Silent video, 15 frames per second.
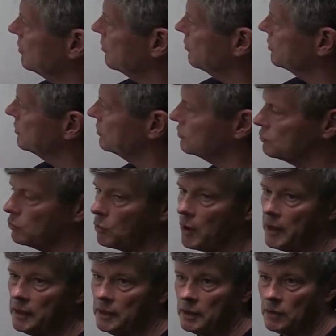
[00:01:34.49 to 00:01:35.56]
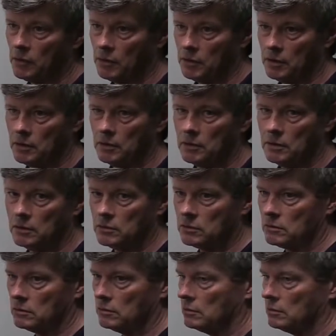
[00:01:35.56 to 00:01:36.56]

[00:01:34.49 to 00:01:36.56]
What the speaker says: know what this white area is.